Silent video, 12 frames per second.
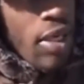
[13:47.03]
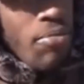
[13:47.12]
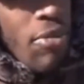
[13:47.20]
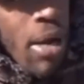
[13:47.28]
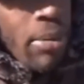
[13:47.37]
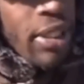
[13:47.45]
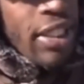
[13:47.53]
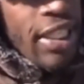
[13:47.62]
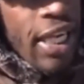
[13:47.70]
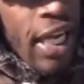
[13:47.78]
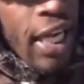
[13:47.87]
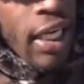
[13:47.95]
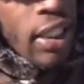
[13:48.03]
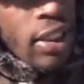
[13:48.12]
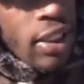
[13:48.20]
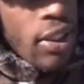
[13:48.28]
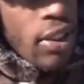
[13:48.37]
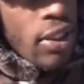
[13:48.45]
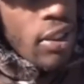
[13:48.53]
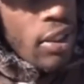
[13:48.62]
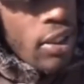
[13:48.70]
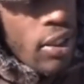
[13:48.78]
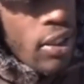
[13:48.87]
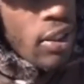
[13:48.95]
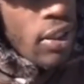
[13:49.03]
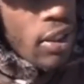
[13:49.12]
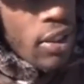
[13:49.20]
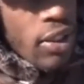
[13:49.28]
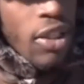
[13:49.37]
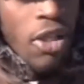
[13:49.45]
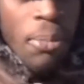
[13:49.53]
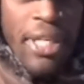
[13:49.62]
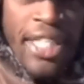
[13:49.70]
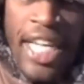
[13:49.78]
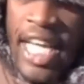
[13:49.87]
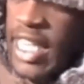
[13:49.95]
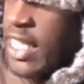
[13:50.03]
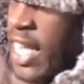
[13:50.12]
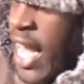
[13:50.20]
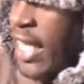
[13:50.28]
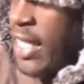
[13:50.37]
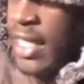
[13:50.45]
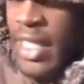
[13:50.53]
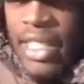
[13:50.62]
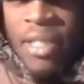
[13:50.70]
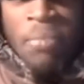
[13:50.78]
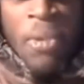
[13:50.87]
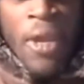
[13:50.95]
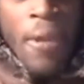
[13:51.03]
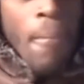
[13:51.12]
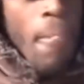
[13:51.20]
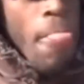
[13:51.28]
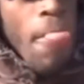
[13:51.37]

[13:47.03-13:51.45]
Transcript: and mama said, there'll be days like this, but